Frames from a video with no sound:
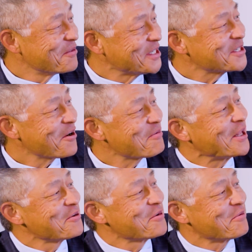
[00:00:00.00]
Let's talk about
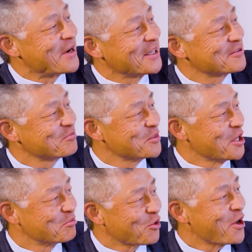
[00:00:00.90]
a little bit about
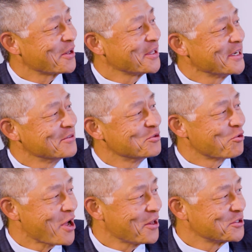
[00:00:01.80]
broadly
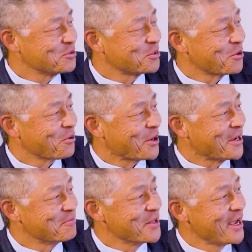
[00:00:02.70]
neurology program.